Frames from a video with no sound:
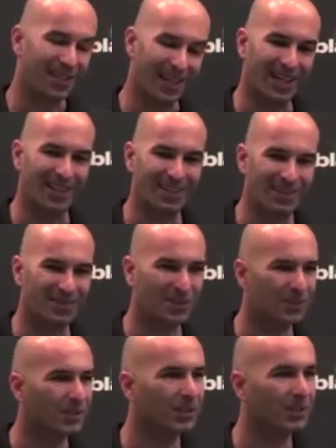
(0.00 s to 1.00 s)
Yeah.
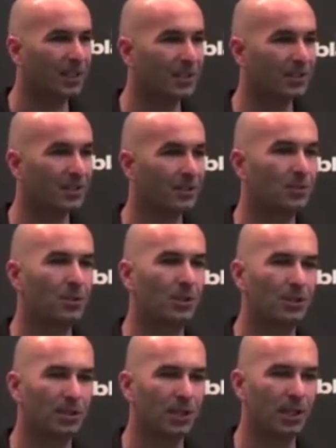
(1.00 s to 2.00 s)
First of all, you get to see the
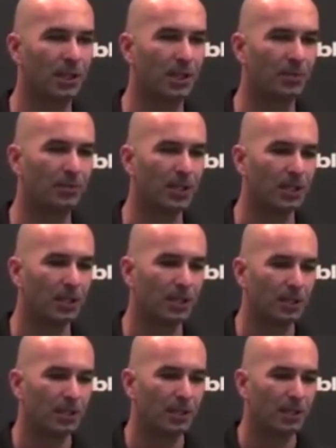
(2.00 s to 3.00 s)
world, and
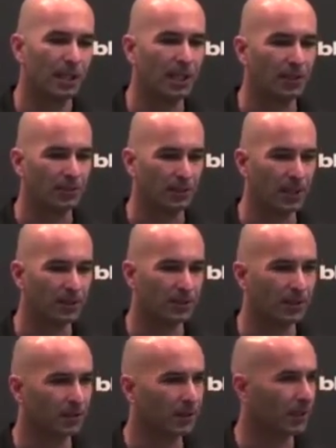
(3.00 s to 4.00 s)
again, for me, it's
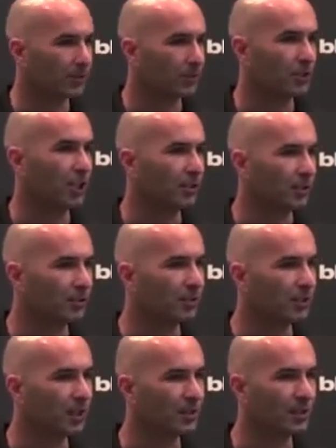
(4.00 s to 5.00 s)
the intellectual challenge.
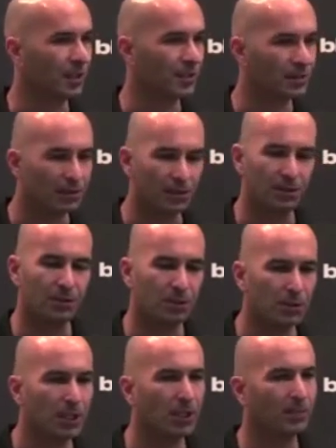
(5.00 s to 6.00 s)
It's
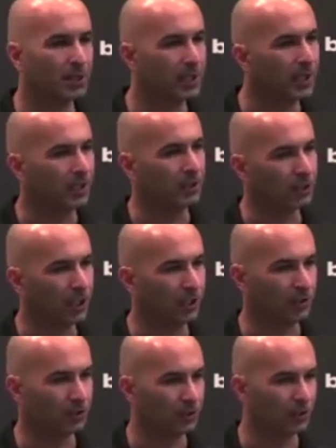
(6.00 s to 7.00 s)
you keep getting
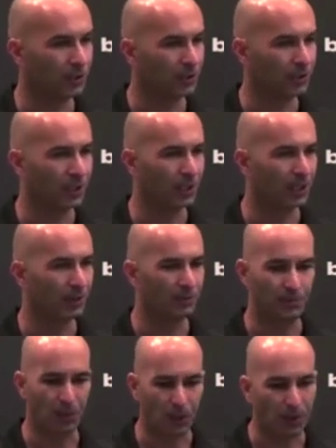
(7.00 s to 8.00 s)
challenged,
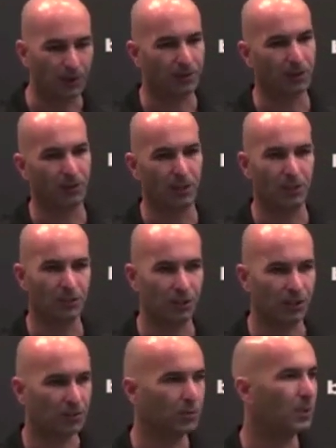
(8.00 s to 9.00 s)
both in
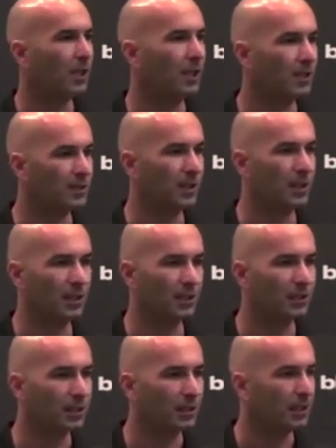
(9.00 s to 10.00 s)
technology as well as
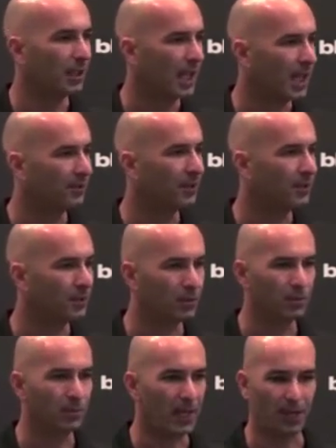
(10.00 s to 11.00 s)
in having
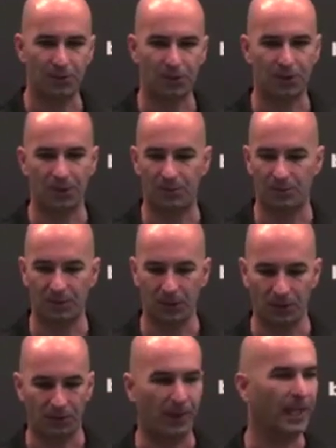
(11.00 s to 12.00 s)
to master
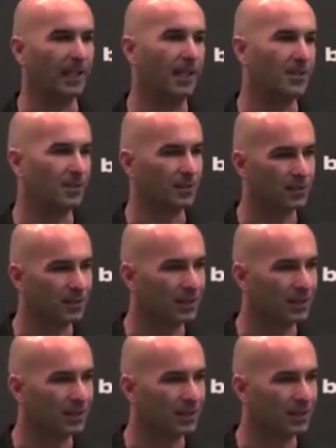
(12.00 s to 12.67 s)
finances